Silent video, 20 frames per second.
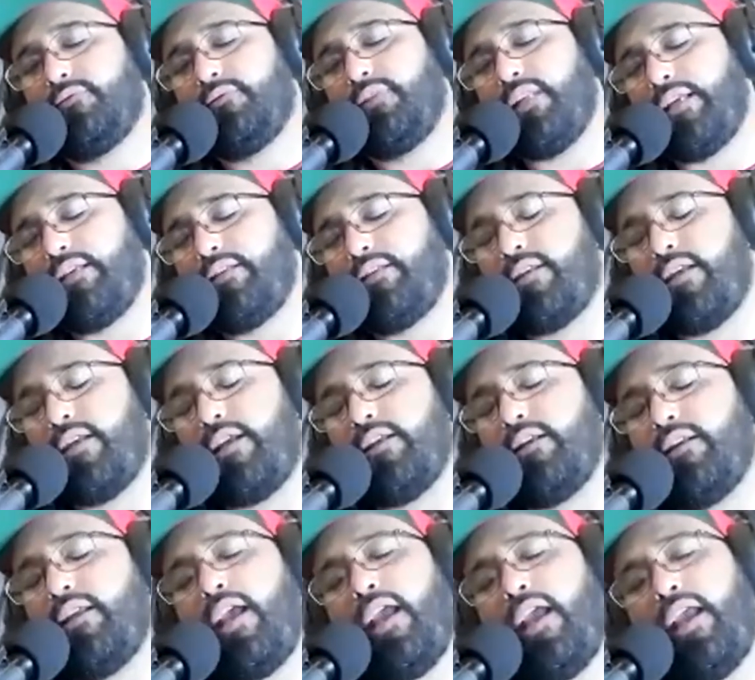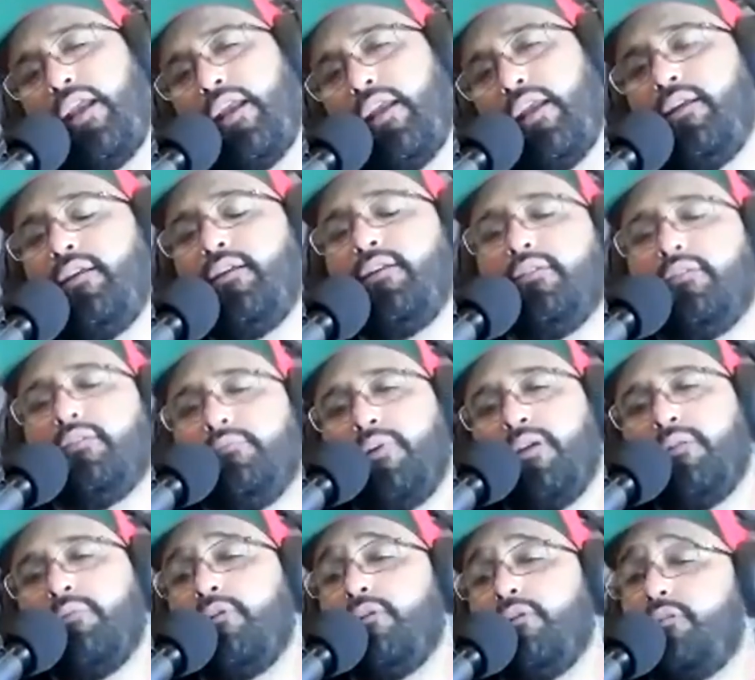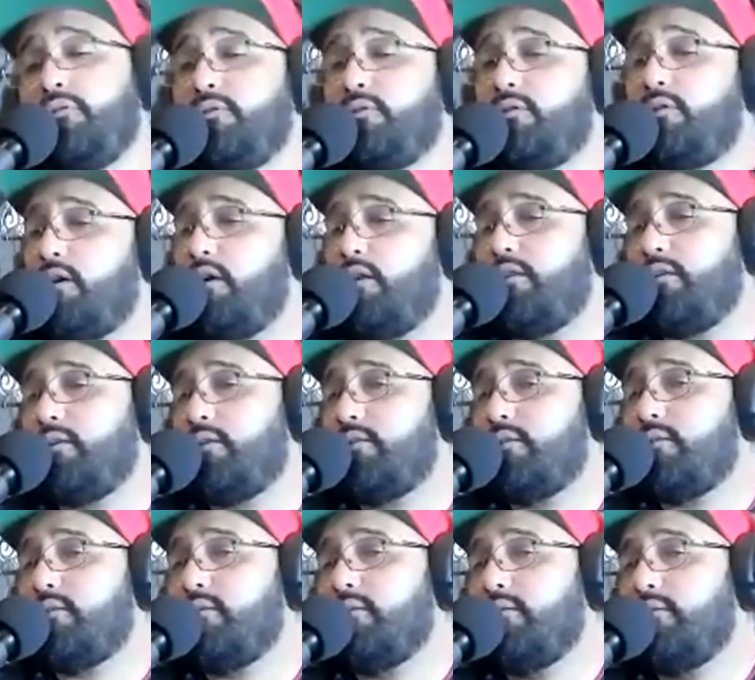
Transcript: like saying, "Hey, maybe you should try this."